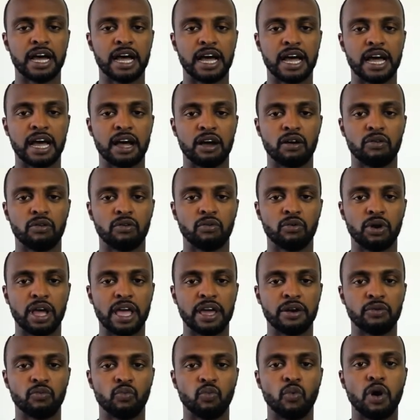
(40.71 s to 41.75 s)

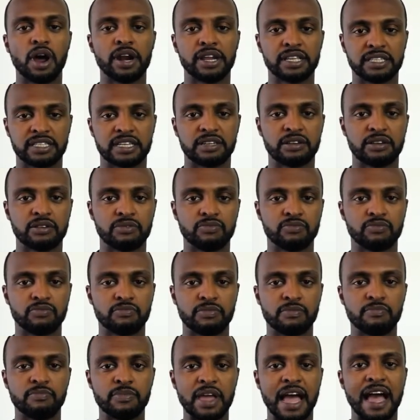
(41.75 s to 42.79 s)
and wanting to
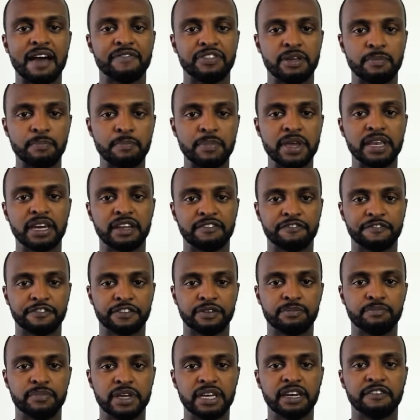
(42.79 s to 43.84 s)
have them
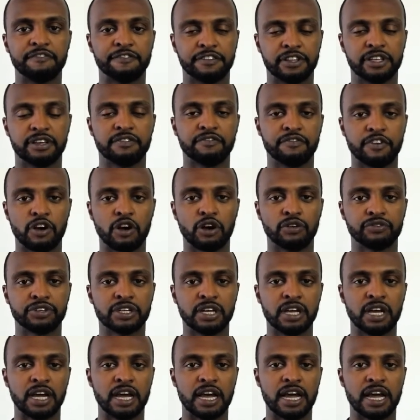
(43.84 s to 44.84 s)
meaningfully involved.